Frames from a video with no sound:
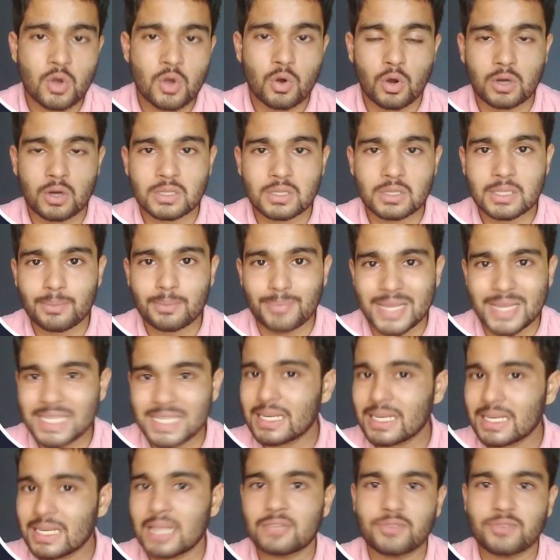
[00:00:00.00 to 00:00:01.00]
or the
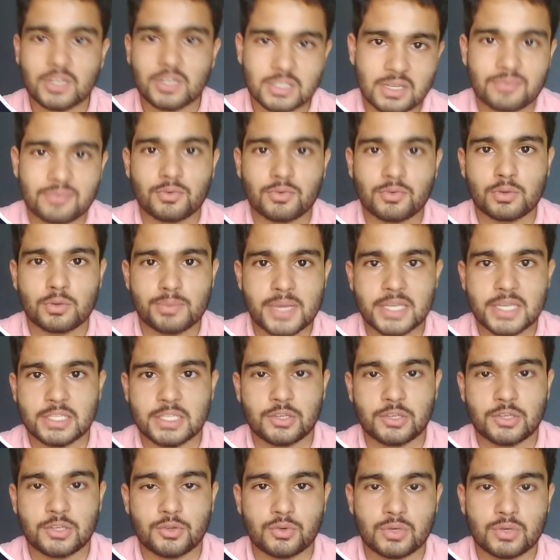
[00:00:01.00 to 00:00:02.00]
base class function would be
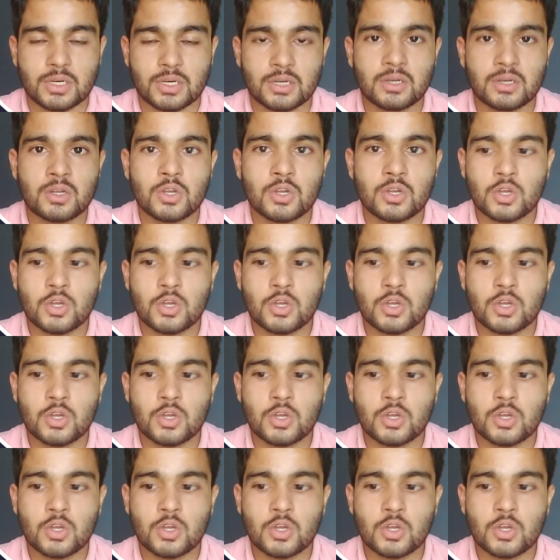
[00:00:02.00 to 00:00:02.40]
executed.